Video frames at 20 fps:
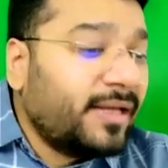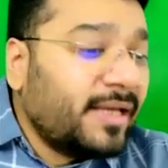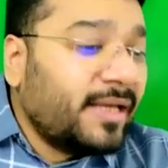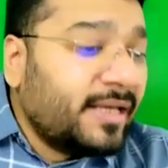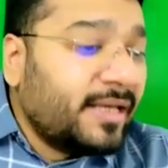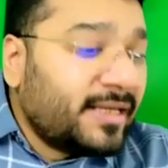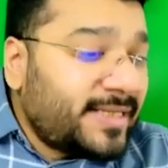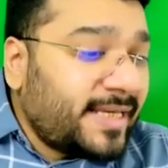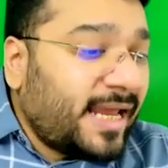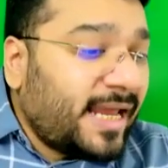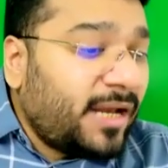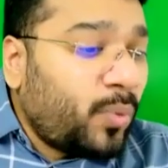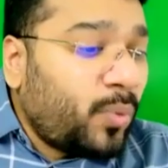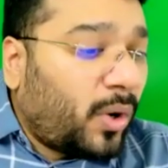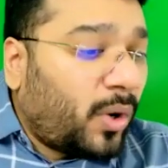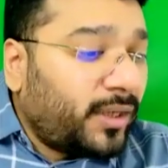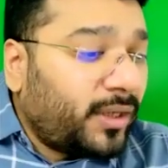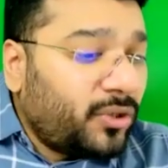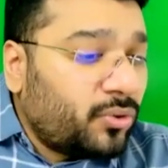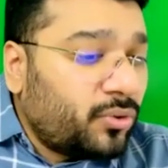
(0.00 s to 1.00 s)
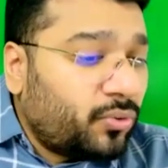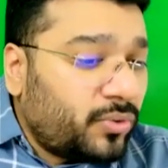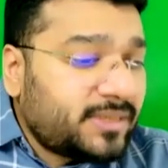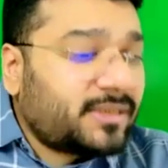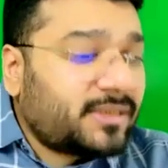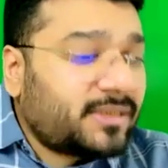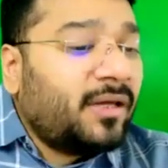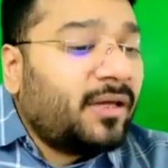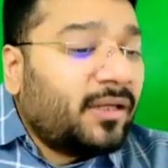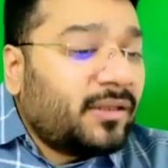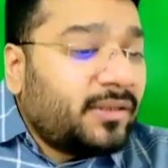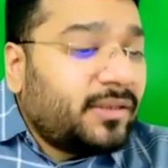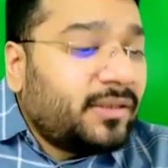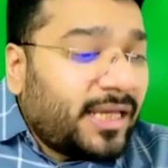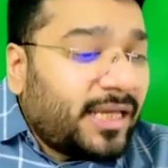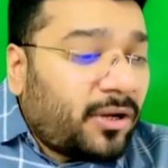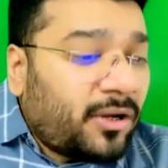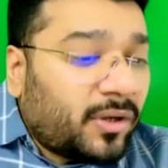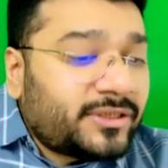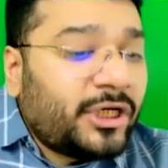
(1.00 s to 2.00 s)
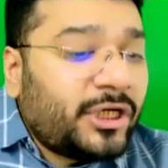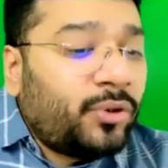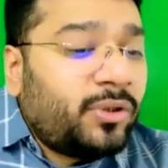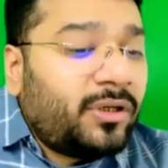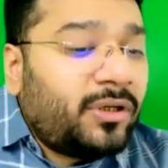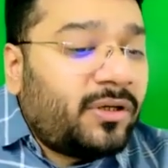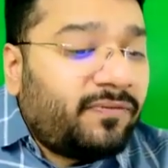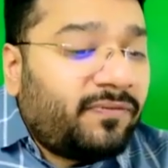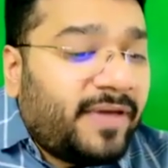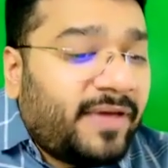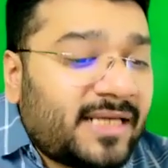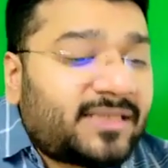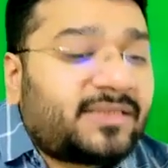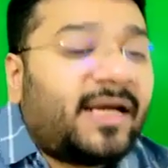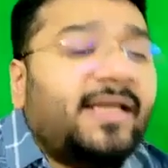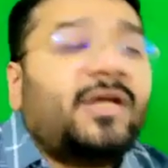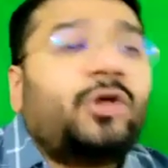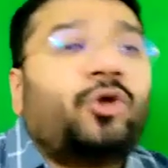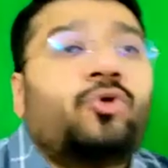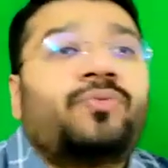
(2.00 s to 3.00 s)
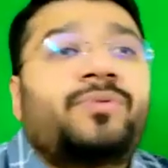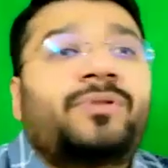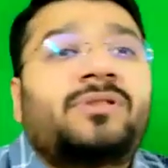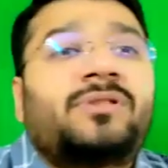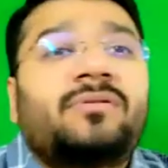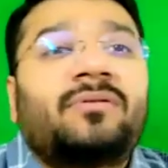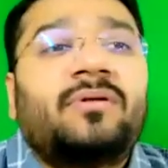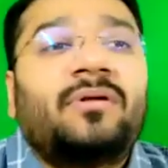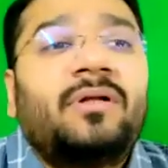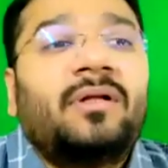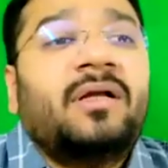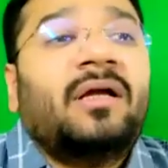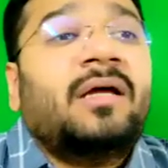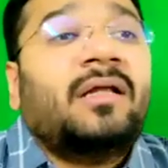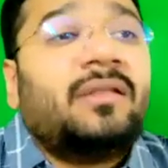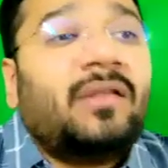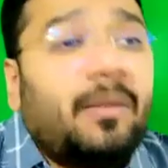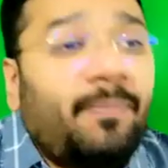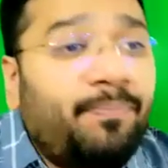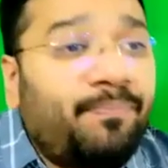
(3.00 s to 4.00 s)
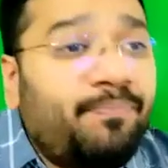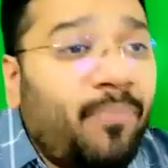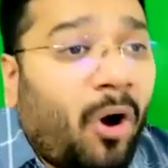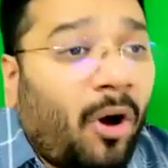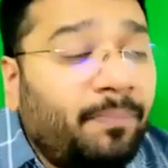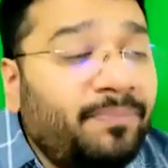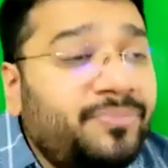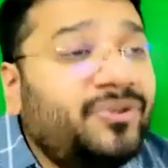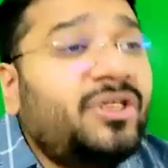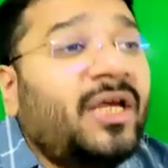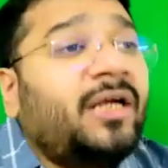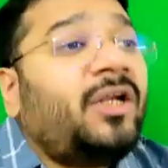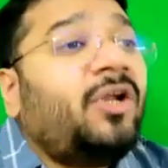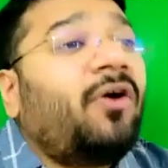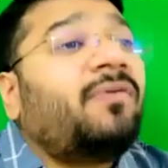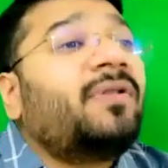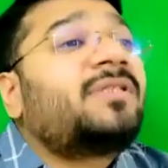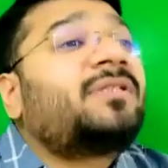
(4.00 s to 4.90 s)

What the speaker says: Second, what they do is they constitute various study groups. The objective of the